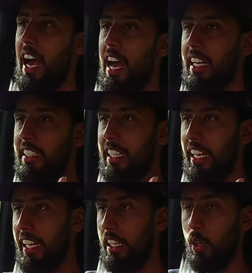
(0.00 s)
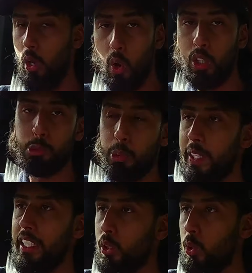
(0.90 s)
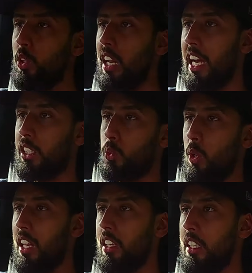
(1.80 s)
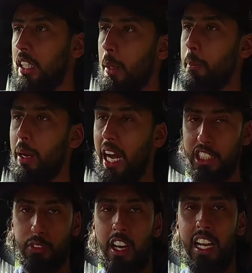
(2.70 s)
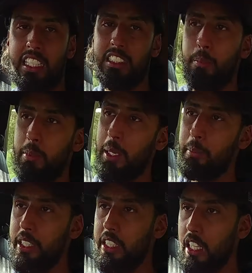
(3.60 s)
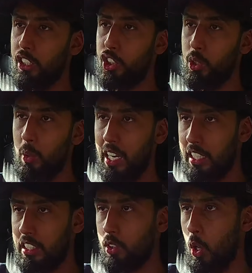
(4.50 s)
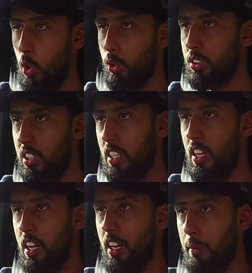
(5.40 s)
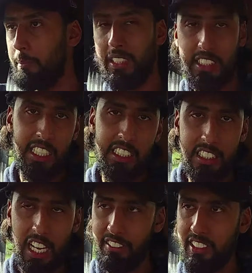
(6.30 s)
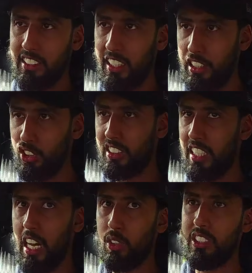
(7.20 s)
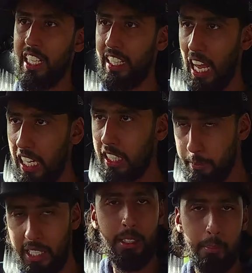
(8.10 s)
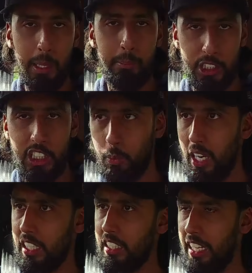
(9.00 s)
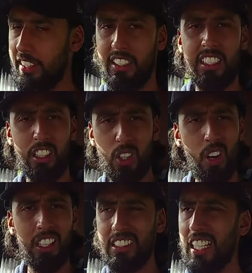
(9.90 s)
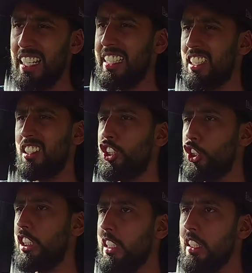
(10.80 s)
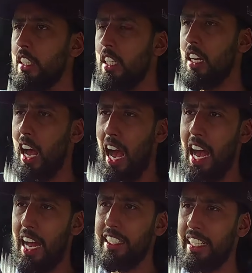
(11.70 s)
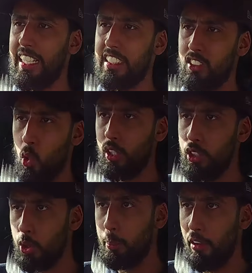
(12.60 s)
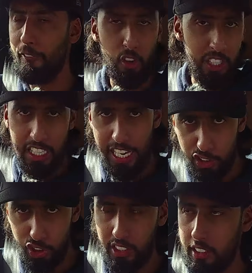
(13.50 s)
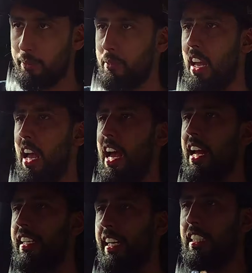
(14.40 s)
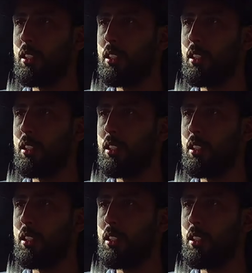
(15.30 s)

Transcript: and it looks pretty cool as well. But as far as the baby G-Wagon goes, Mercedes have recently just announced that they are going to make a baby G-Wagon. I think they're going to call it the Little G, and it's going to be fully electric, and it's